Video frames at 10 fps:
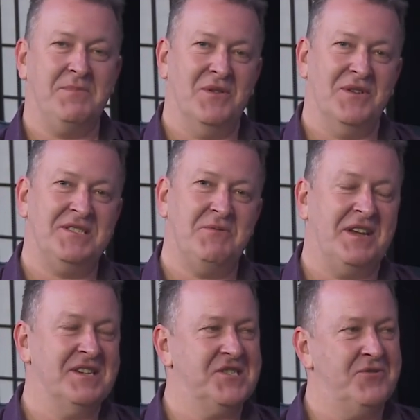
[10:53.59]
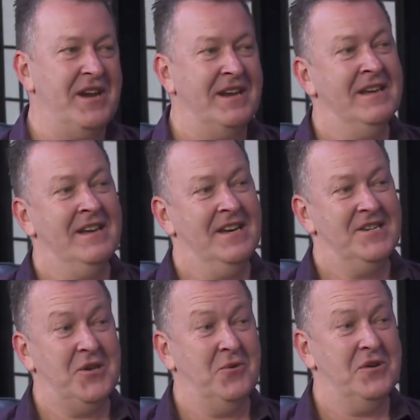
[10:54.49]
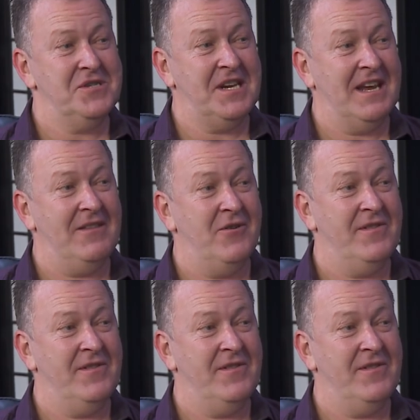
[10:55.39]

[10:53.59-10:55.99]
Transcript: but at least we could string two words together.